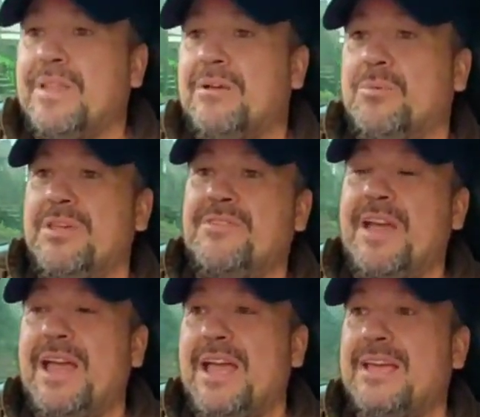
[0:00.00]
We've
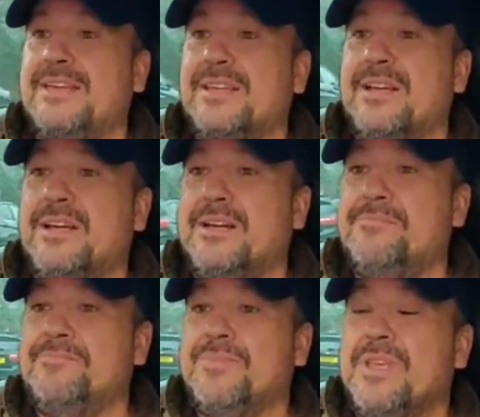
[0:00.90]
had
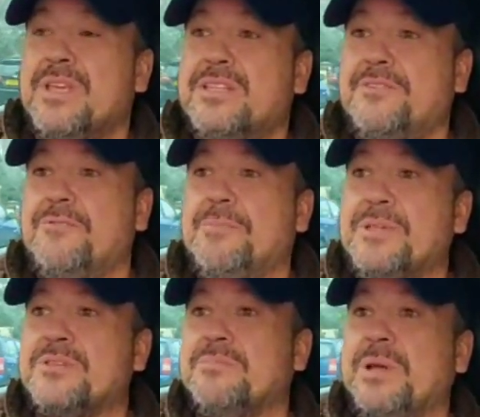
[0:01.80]
different
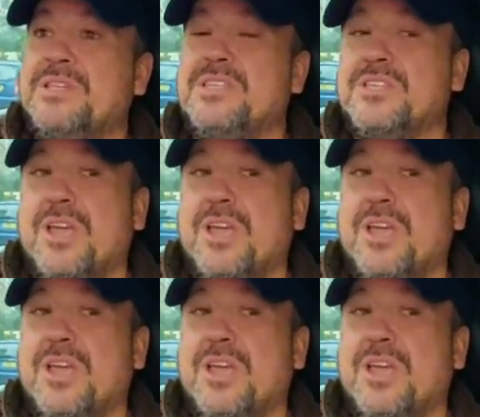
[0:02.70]
bits and pieces